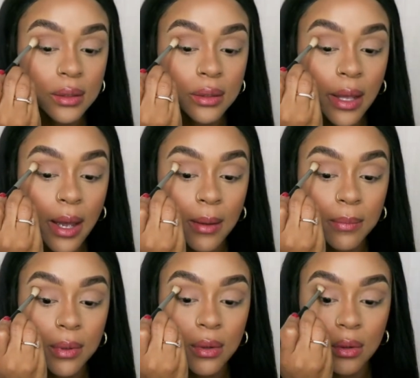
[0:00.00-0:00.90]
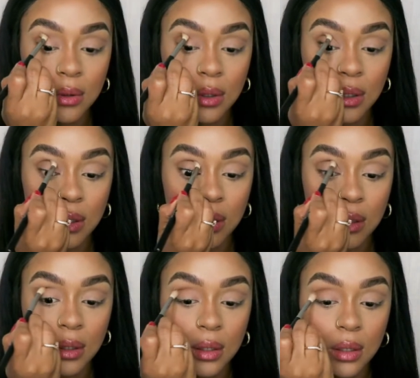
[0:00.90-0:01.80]
dab,
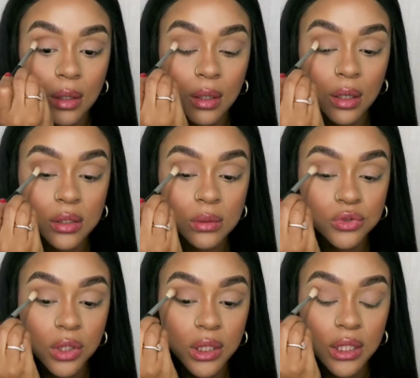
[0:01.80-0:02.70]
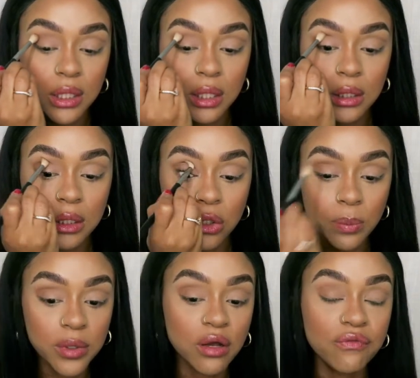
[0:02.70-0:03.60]
because I'm trying to get a little
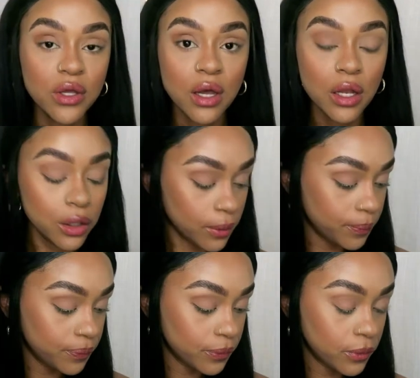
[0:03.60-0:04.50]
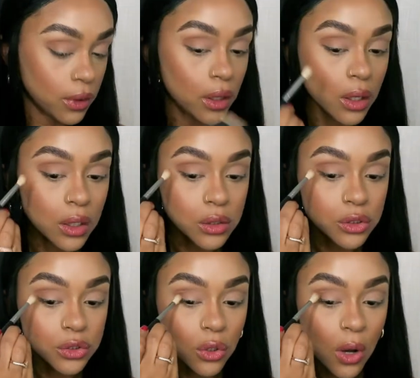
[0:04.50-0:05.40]
bit of the color.
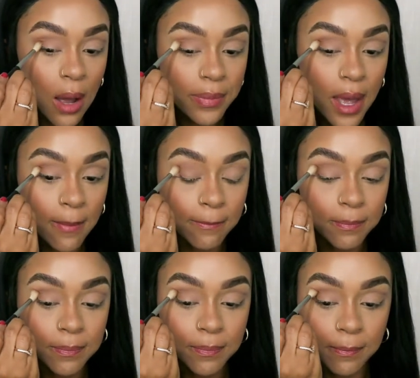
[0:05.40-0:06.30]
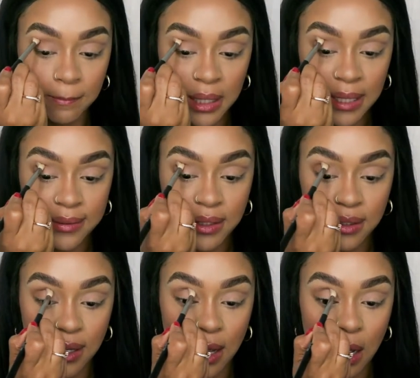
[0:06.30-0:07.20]
So I'm not
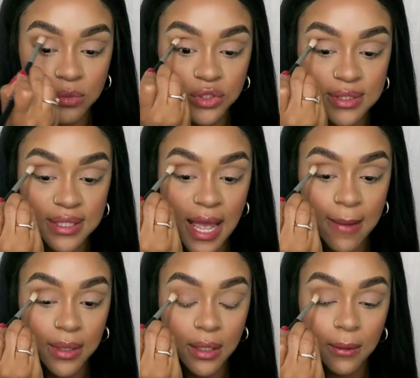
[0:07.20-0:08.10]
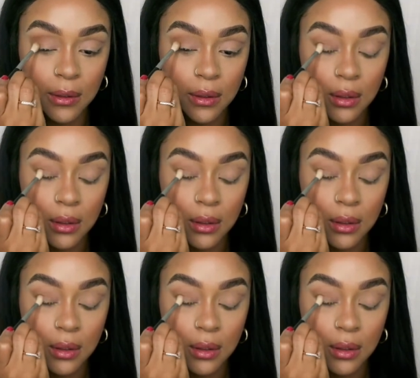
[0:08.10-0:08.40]
blending yet, I'm just dabbing it.